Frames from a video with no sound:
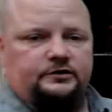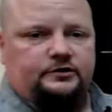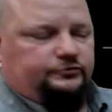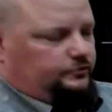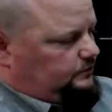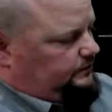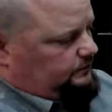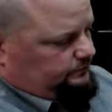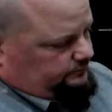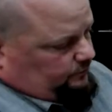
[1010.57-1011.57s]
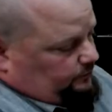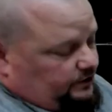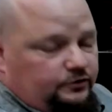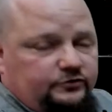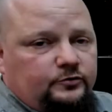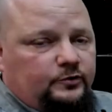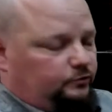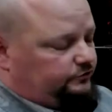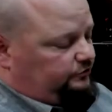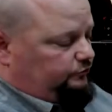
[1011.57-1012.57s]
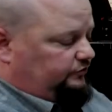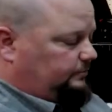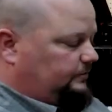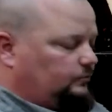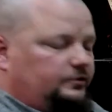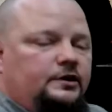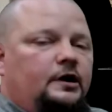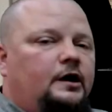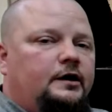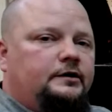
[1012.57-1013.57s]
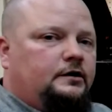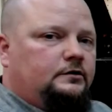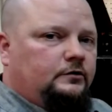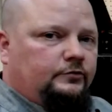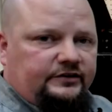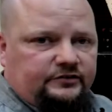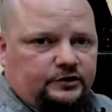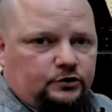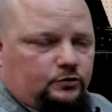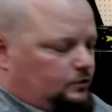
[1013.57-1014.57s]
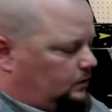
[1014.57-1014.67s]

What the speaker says: industrial cleaner. That's what we use. We want to use something with non-residue